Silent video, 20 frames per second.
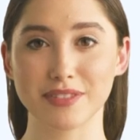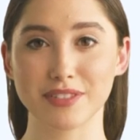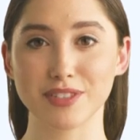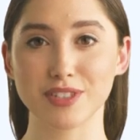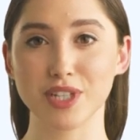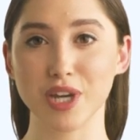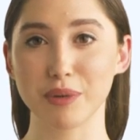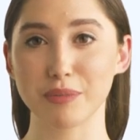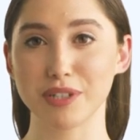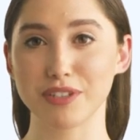
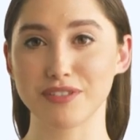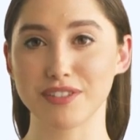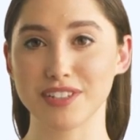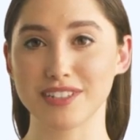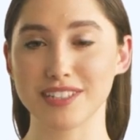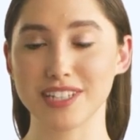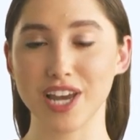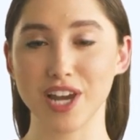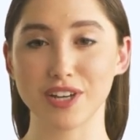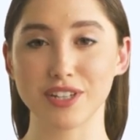German
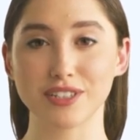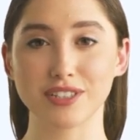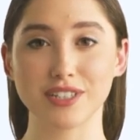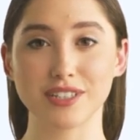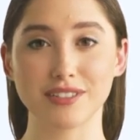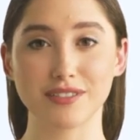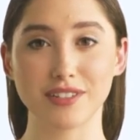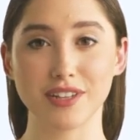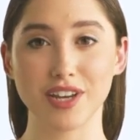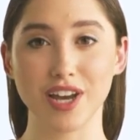
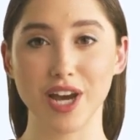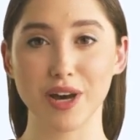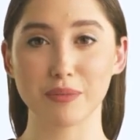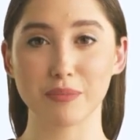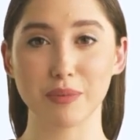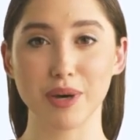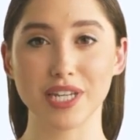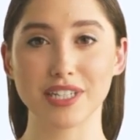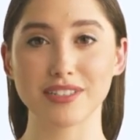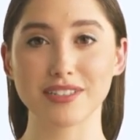physiologist Wilhelm
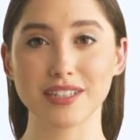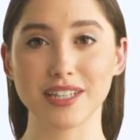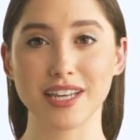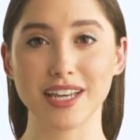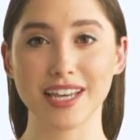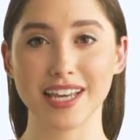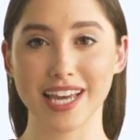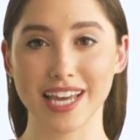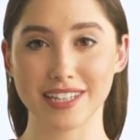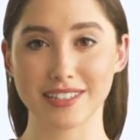Wundt,
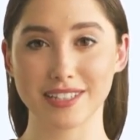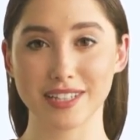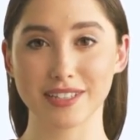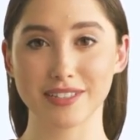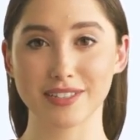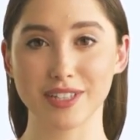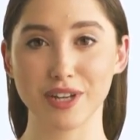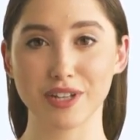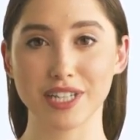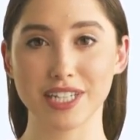
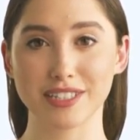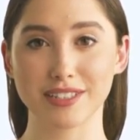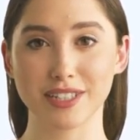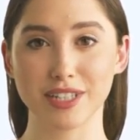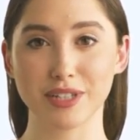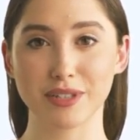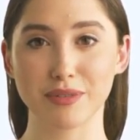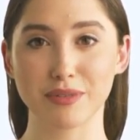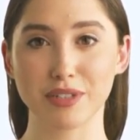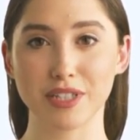
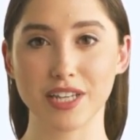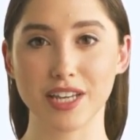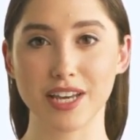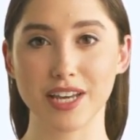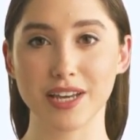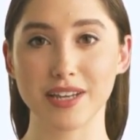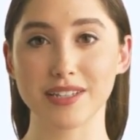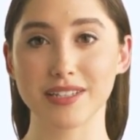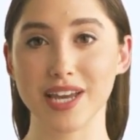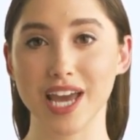
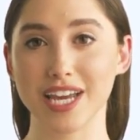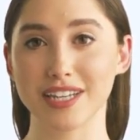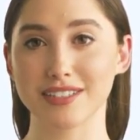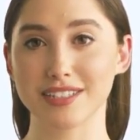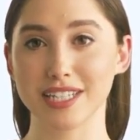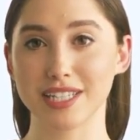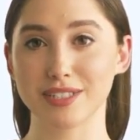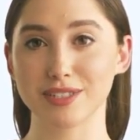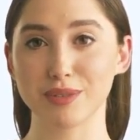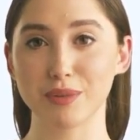
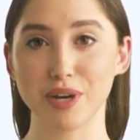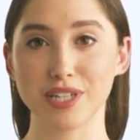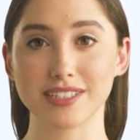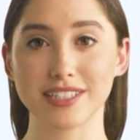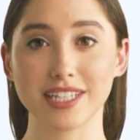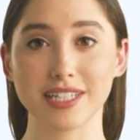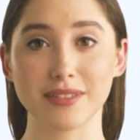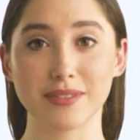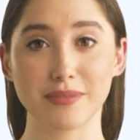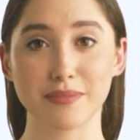
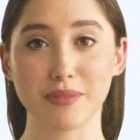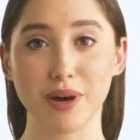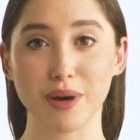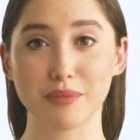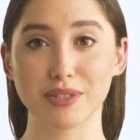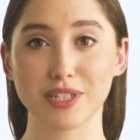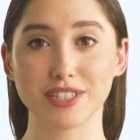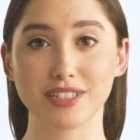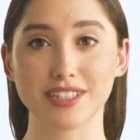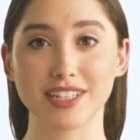1832-1920,
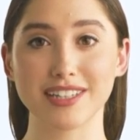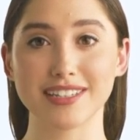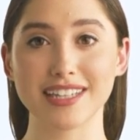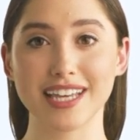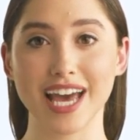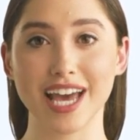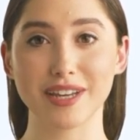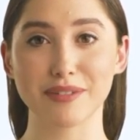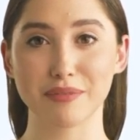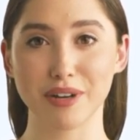published his
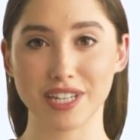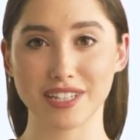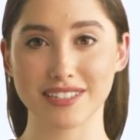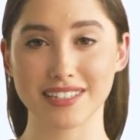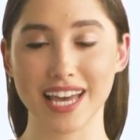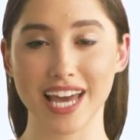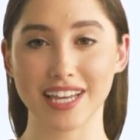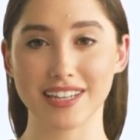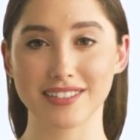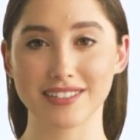landmark
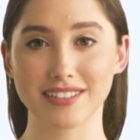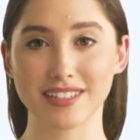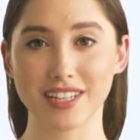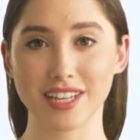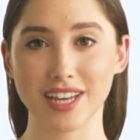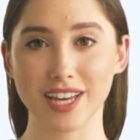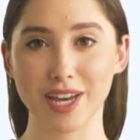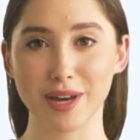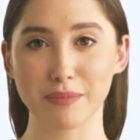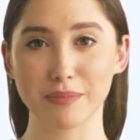text,
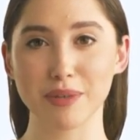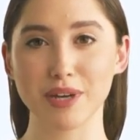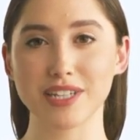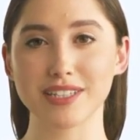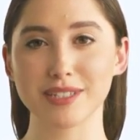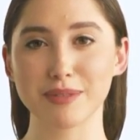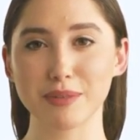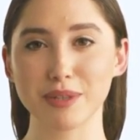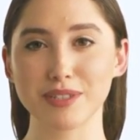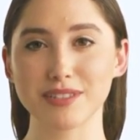
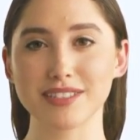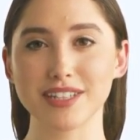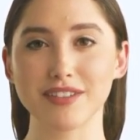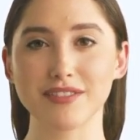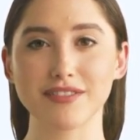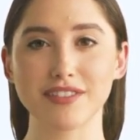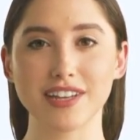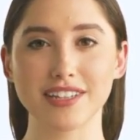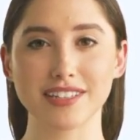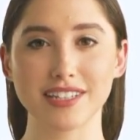Principles of
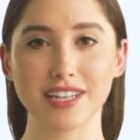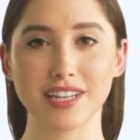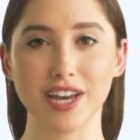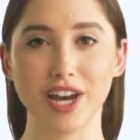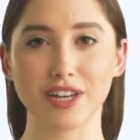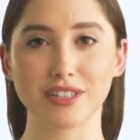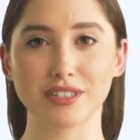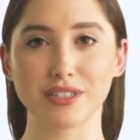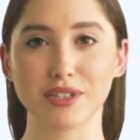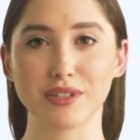
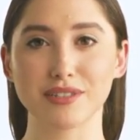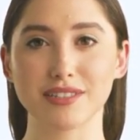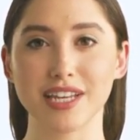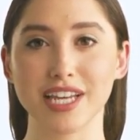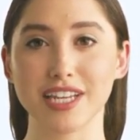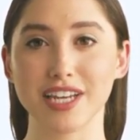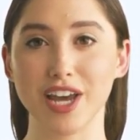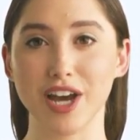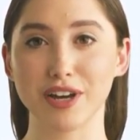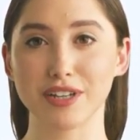Physiological
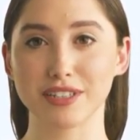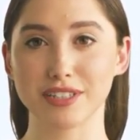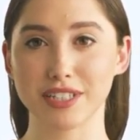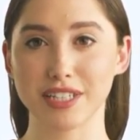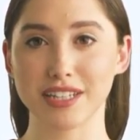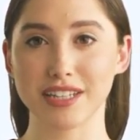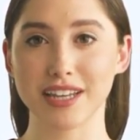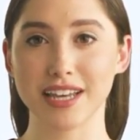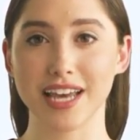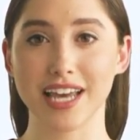
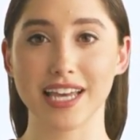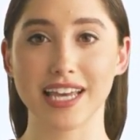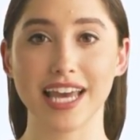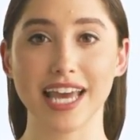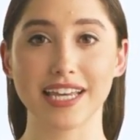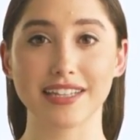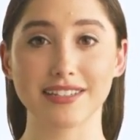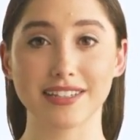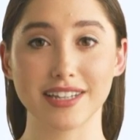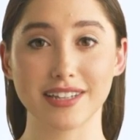Psychology, in
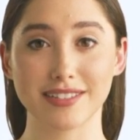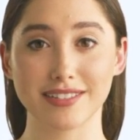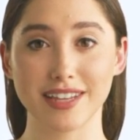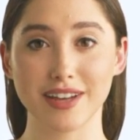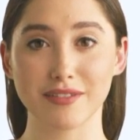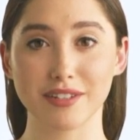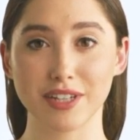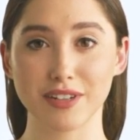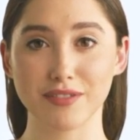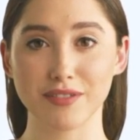
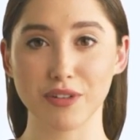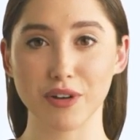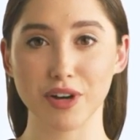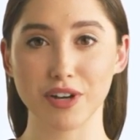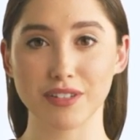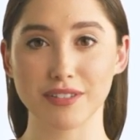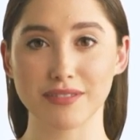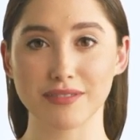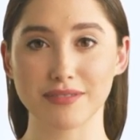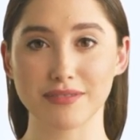1874.